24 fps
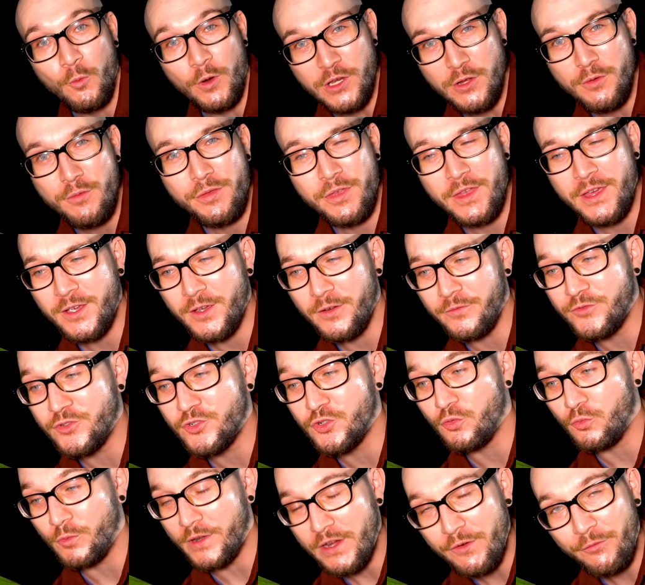When you think of
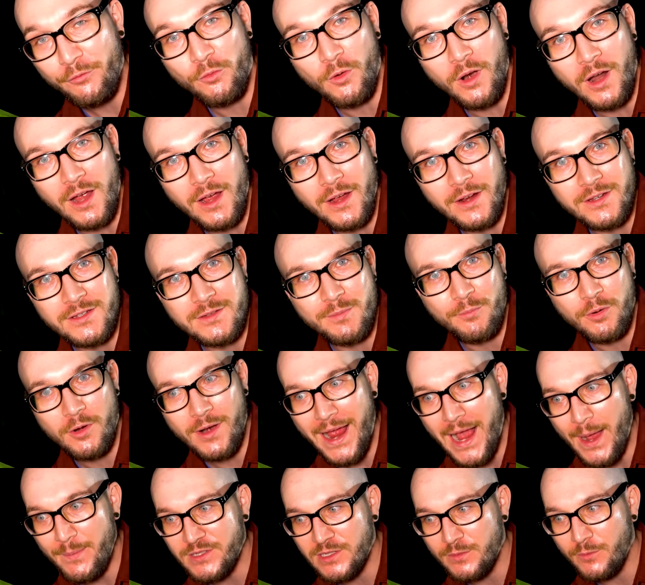tree frogs,
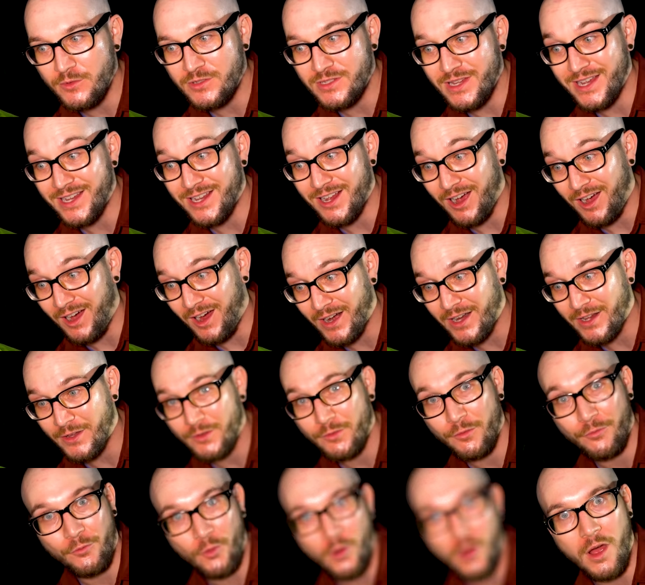perhaps the most iconic
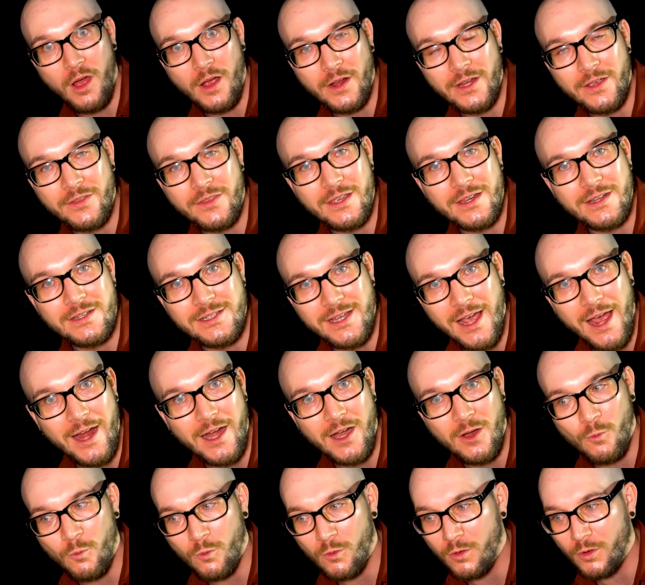frog in the
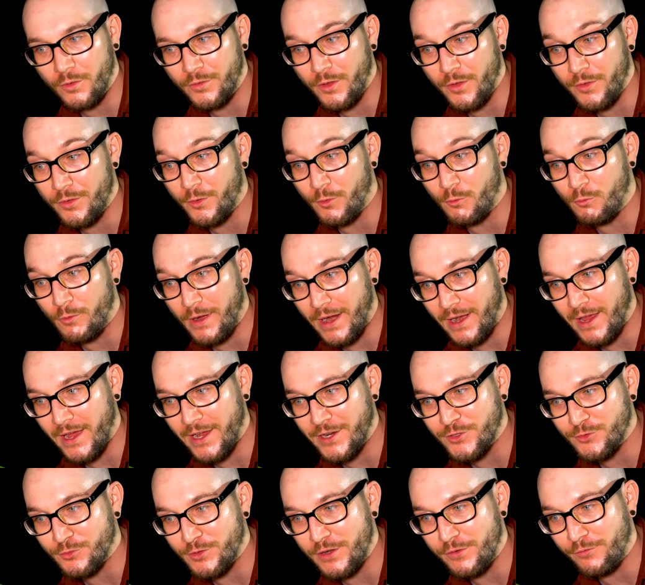entire world, the
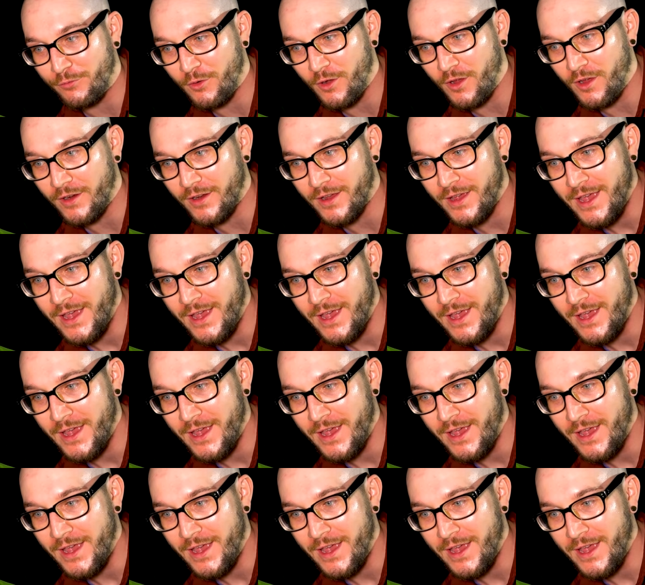red-eyed tree frog.